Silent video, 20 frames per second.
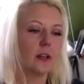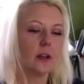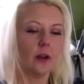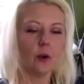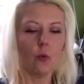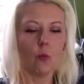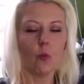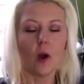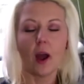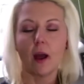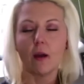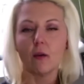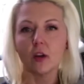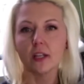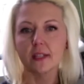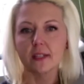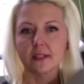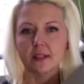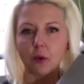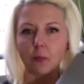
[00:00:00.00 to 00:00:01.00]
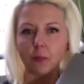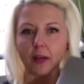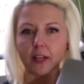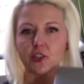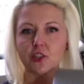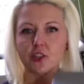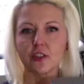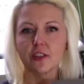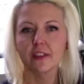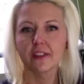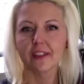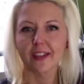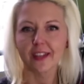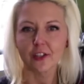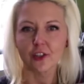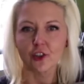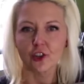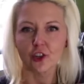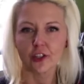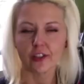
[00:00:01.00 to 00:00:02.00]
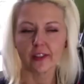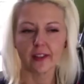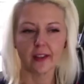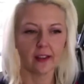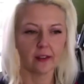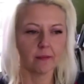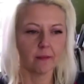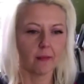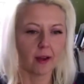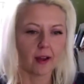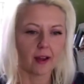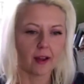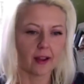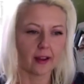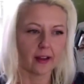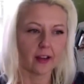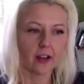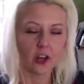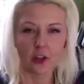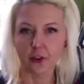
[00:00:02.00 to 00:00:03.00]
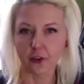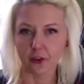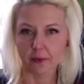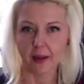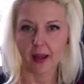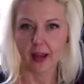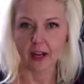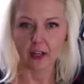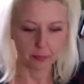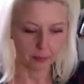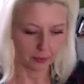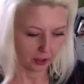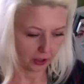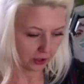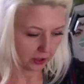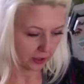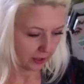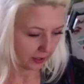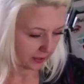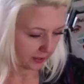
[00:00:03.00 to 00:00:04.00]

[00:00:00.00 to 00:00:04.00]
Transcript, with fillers: Oh, wow. It's so much thinner than my other MacBook.